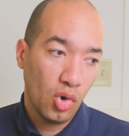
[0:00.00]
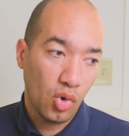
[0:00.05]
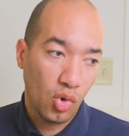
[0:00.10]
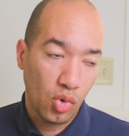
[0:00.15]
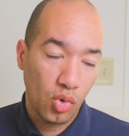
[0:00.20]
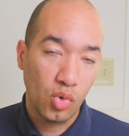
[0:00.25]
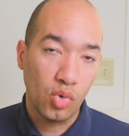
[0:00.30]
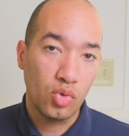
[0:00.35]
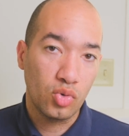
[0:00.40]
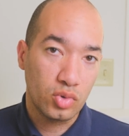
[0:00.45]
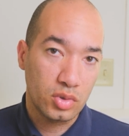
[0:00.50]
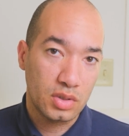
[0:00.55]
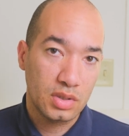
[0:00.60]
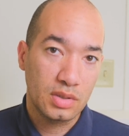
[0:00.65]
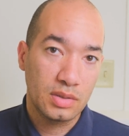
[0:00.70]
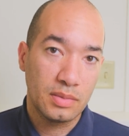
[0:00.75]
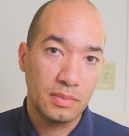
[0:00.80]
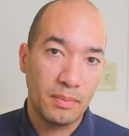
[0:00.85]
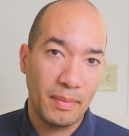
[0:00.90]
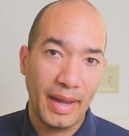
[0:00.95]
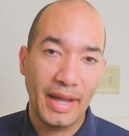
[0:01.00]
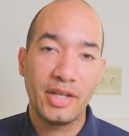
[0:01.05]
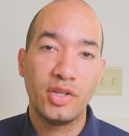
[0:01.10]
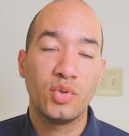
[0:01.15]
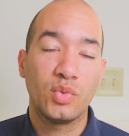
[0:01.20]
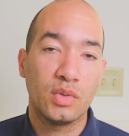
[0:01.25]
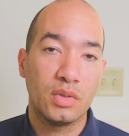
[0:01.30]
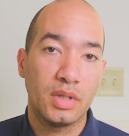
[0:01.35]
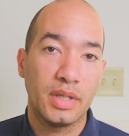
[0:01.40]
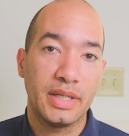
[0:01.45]
old
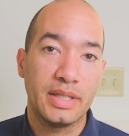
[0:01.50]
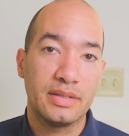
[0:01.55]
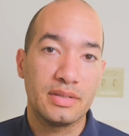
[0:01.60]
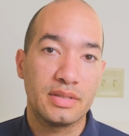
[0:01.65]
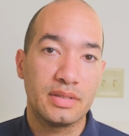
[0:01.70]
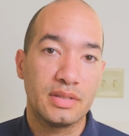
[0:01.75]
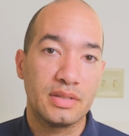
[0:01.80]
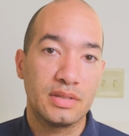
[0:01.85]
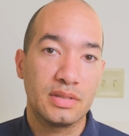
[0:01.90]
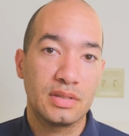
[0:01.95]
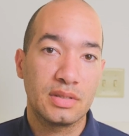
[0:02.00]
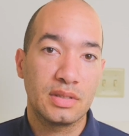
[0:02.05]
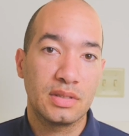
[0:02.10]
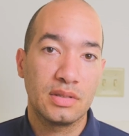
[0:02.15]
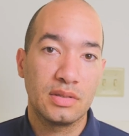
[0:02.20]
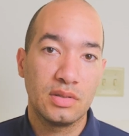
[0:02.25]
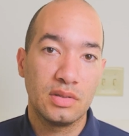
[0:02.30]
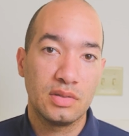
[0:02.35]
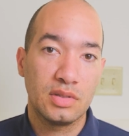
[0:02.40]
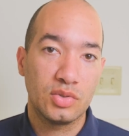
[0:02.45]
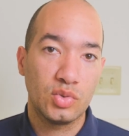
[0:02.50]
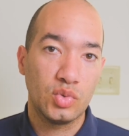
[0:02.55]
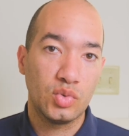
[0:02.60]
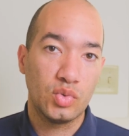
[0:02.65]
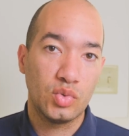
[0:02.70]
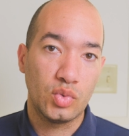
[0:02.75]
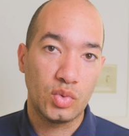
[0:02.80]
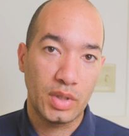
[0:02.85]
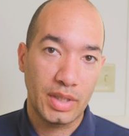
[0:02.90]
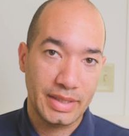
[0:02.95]
manual lenses
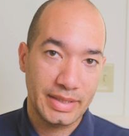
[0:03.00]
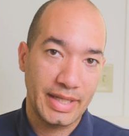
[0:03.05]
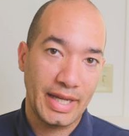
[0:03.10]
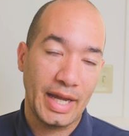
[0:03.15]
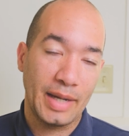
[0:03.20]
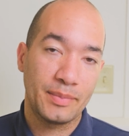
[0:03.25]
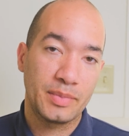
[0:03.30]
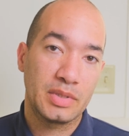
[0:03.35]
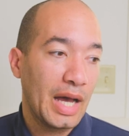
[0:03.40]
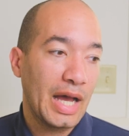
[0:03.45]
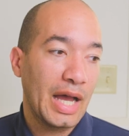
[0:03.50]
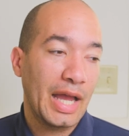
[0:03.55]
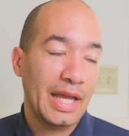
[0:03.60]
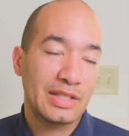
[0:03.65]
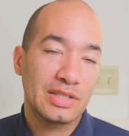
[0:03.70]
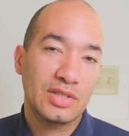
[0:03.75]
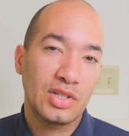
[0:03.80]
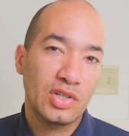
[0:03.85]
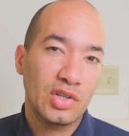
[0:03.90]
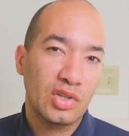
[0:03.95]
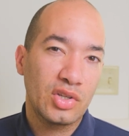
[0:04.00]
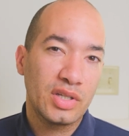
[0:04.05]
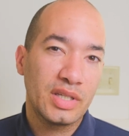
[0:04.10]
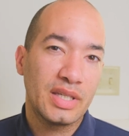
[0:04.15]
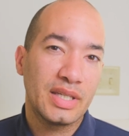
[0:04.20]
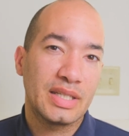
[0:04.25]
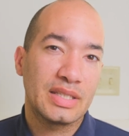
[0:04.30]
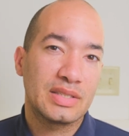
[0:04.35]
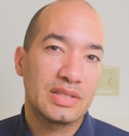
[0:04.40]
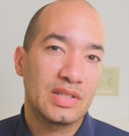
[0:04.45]
to adapt, I started
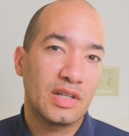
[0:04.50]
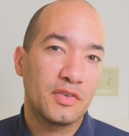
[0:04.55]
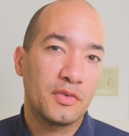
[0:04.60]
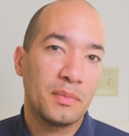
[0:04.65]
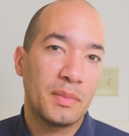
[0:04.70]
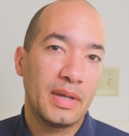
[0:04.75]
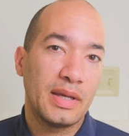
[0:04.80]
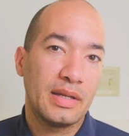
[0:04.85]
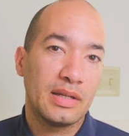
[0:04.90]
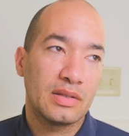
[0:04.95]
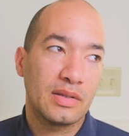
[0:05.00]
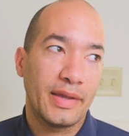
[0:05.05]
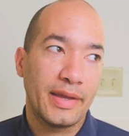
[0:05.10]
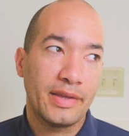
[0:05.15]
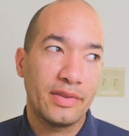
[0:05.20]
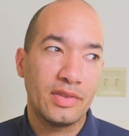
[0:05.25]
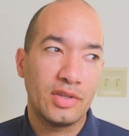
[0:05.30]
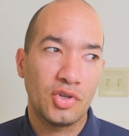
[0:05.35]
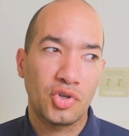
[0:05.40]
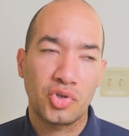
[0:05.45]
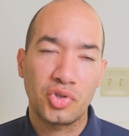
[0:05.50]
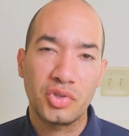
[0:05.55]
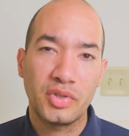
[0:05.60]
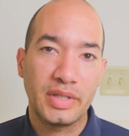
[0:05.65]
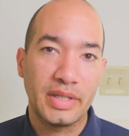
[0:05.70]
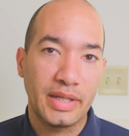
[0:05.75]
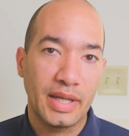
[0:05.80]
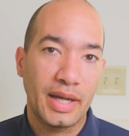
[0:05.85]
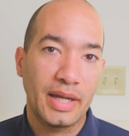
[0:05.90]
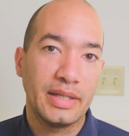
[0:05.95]
looking at stuff made in like the
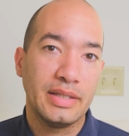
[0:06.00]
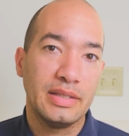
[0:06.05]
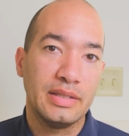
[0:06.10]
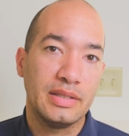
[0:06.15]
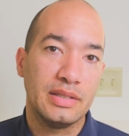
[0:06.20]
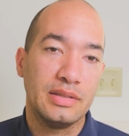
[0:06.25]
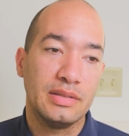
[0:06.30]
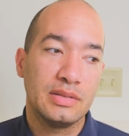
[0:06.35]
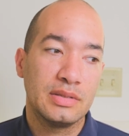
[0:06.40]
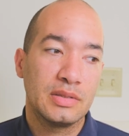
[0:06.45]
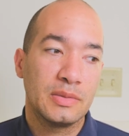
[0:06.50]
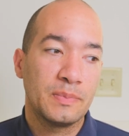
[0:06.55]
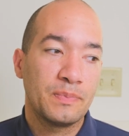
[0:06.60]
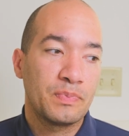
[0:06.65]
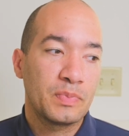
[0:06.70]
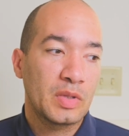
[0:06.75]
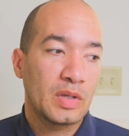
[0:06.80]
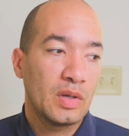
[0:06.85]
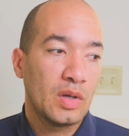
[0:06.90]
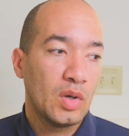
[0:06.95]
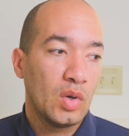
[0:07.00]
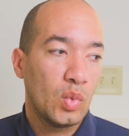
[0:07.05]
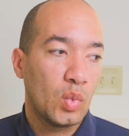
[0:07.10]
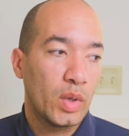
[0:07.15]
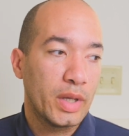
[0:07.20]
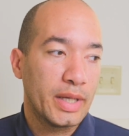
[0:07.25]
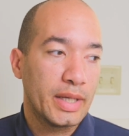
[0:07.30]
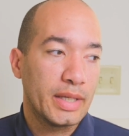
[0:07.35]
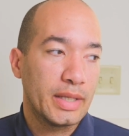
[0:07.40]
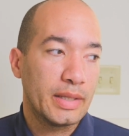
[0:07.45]
early 90s
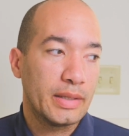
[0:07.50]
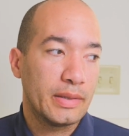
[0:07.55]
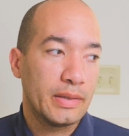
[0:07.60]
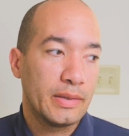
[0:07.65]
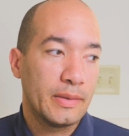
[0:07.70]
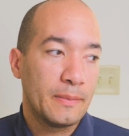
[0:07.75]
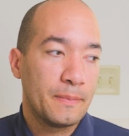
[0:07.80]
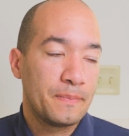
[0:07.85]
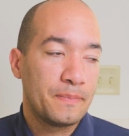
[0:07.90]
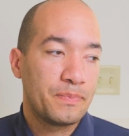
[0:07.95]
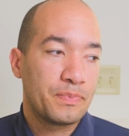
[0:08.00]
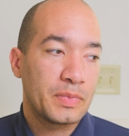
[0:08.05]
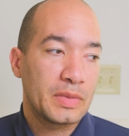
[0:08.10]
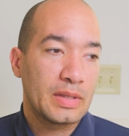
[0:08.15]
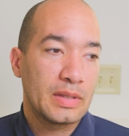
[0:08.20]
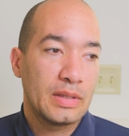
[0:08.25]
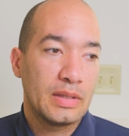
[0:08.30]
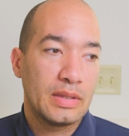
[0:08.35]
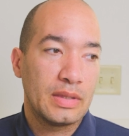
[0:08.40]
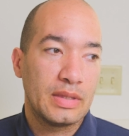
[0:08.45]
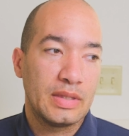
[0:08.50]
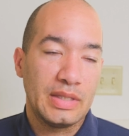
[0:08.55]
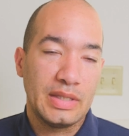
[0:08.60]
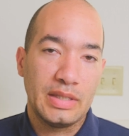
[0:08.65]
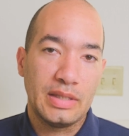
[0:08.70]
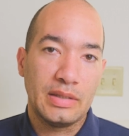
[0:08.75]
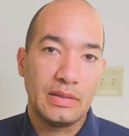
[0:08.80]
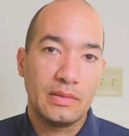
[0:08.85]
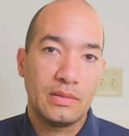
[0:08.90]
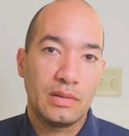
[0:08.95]
when
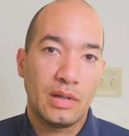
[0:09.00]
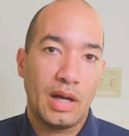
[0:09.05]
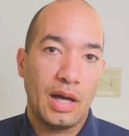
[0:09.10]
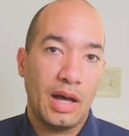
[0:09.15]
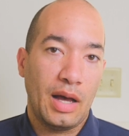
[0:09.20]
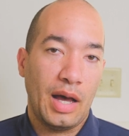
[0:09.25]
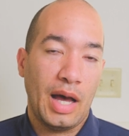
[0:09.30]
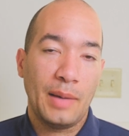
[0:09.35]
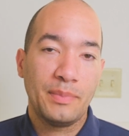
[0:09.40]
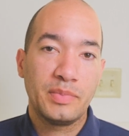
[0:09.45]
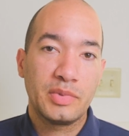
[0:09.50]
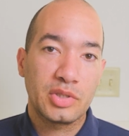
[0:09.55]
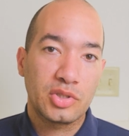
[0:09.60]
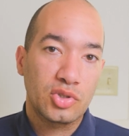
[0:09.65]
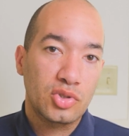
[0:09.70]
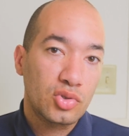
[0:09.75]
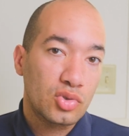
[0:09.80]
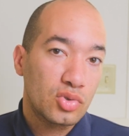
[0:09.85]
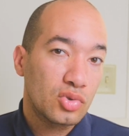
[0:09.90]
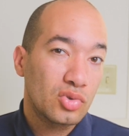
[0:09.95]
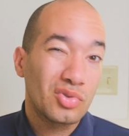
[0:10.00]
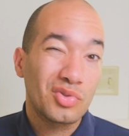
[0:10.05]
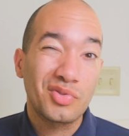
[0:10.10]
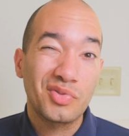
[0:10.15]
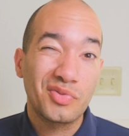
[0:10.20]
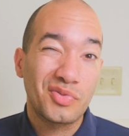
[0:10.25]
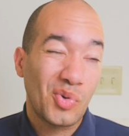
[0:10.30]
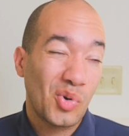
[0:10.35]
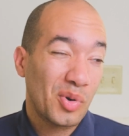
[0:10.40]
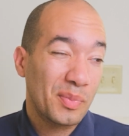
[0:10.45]
the optical
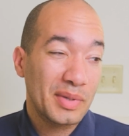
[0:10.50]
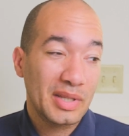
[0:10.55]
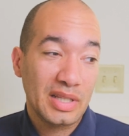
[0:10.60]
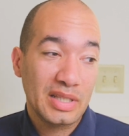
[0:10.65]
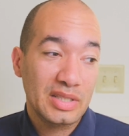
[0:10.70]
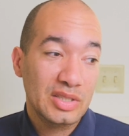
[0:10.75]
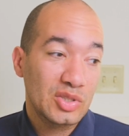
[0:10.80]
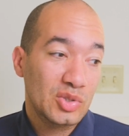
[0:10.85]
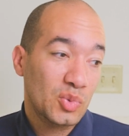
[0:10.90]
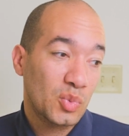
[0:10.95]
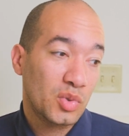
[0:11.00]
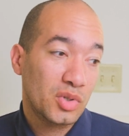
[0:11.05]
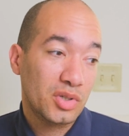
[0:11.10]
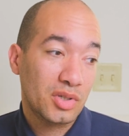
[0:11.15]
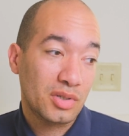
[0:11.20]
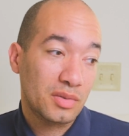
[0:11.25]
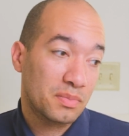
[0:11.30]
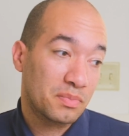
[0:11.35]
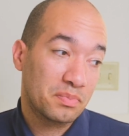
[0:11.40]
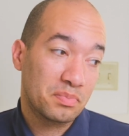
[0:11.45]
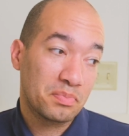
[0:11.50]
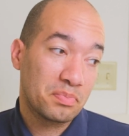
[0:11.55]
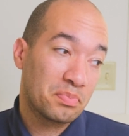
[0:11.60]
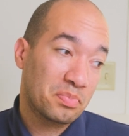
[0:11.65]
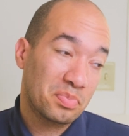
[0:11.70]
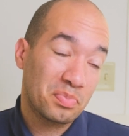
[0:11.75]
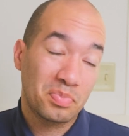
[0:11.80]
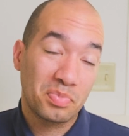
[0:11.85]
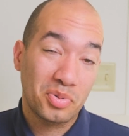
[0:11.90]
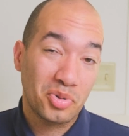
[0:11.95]
formulas were
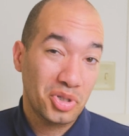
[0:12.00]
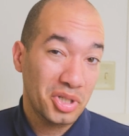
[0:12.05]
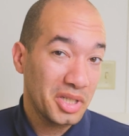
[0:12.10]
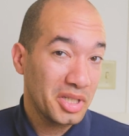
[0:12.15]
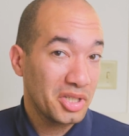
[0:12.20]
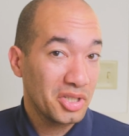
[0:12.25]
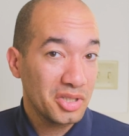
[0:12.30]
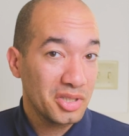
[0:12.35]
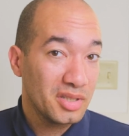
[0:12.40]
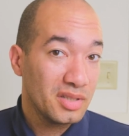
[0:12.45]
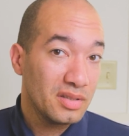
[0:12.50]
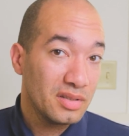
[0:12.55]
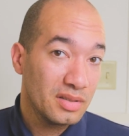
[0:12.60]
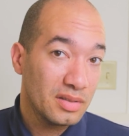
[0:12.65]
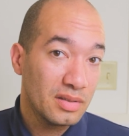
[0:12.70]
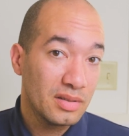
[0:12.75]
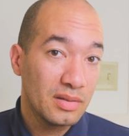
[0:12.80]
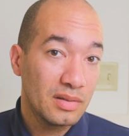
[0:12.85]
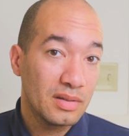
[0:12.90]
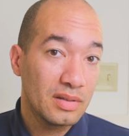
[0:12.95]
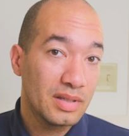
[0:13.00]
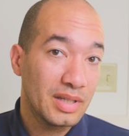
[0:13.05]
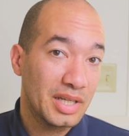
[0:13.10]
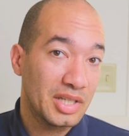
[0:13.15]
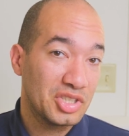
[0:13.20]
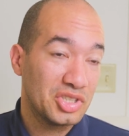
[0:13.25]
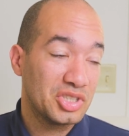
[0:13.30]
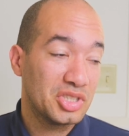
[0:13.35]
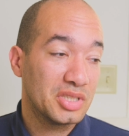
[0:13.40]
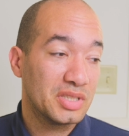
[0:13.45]
pretty good.
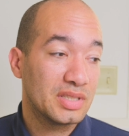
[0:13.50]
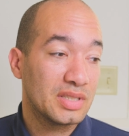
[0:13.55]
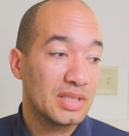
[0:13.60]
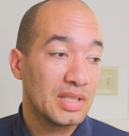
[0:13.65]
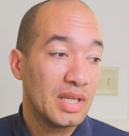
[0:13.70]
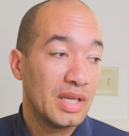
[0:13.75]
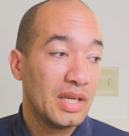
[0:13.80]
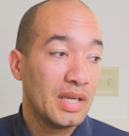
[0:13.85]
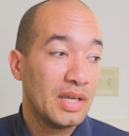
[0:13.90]
It's just